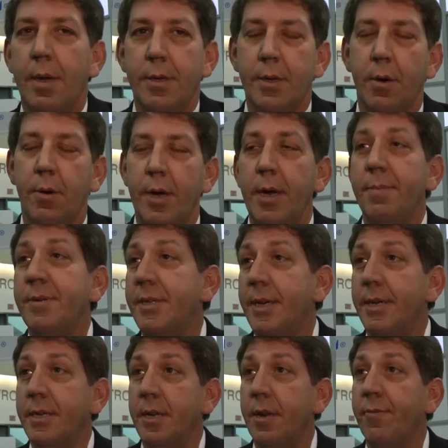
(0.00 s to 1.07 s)
So EMC
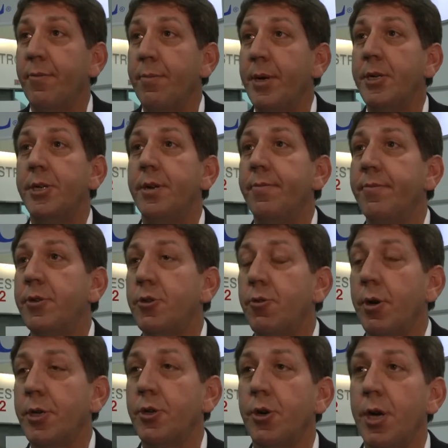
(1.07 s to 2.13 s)
is an information
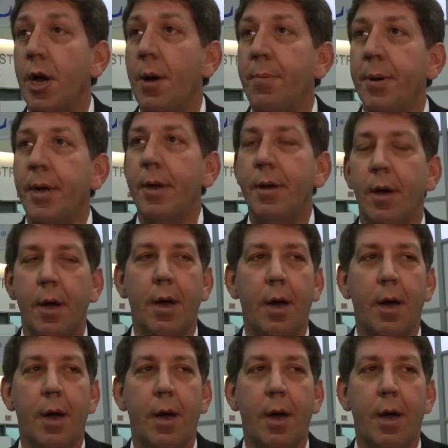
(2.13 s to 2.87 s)
infrastructure company.